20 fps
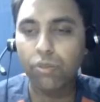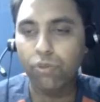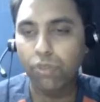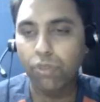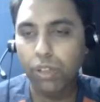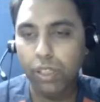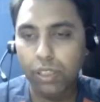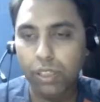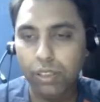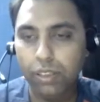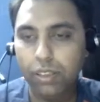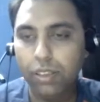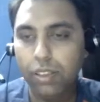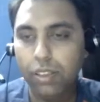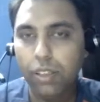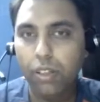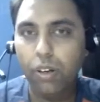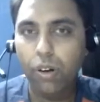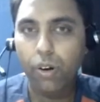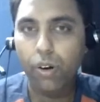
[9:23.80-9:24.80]
words
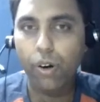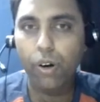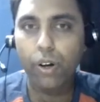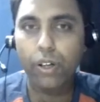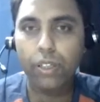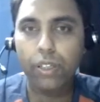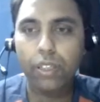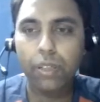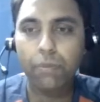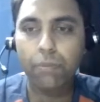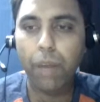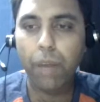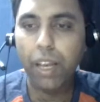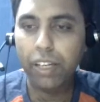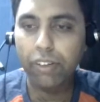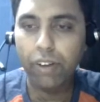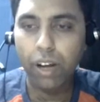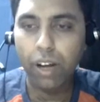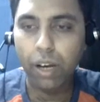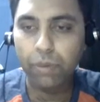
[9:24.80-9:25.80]
or some
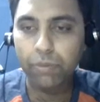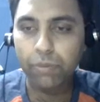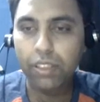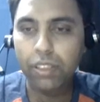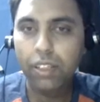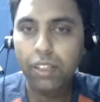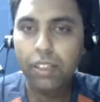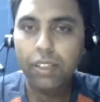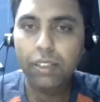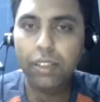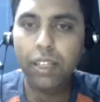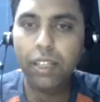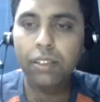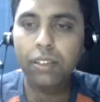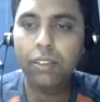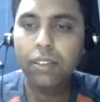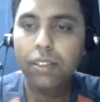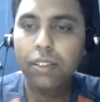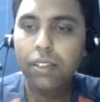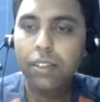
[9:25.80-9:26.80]
bigrams,
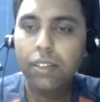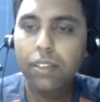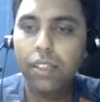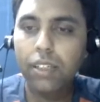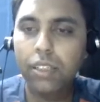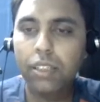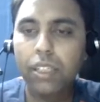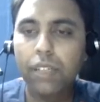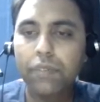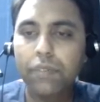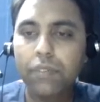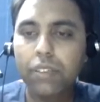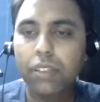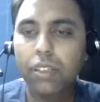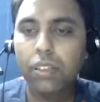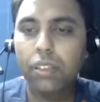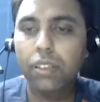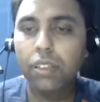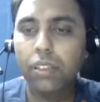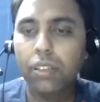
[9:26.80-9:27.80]
then it gives
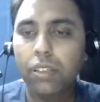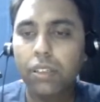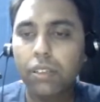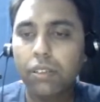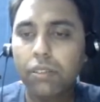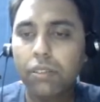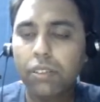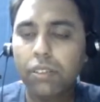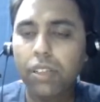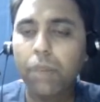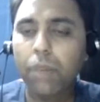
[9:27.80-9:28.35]
some